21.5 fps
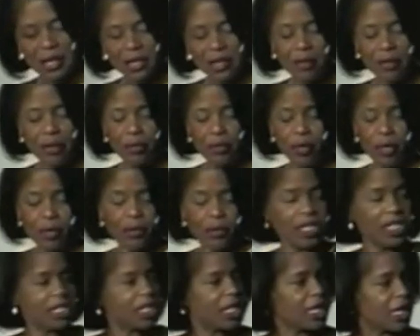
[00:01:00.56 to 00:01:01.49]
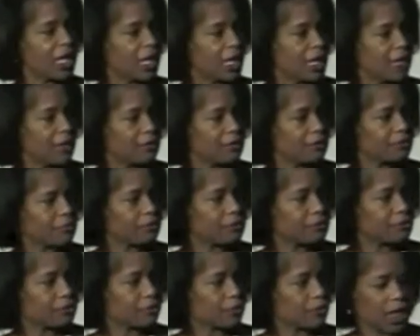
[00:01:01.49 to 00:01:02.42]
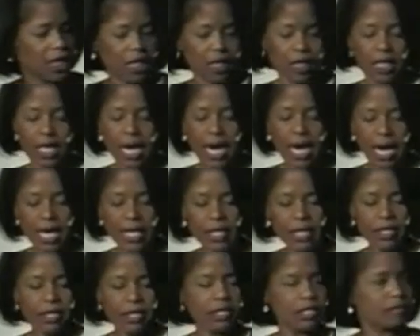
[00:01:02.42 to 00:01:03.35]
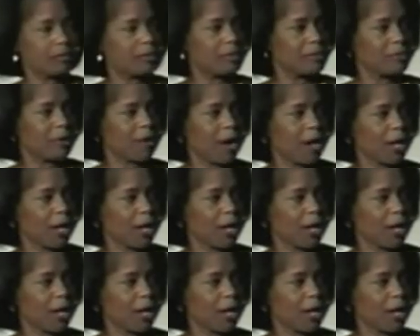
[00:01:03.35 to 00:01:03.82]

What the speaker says: But what we did, the eye needed to be brought